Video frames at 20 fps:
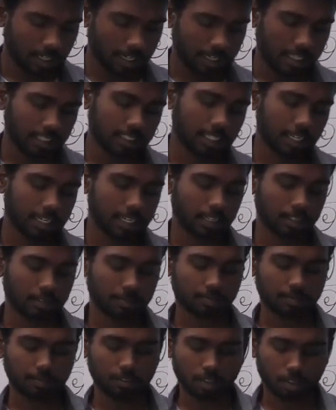he said.
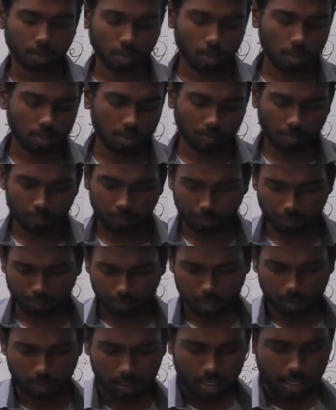So
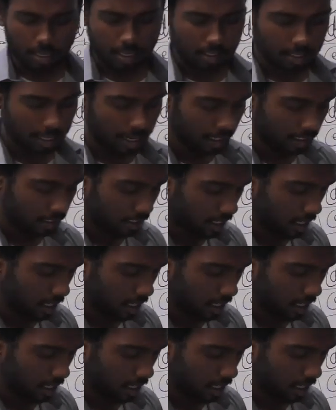there is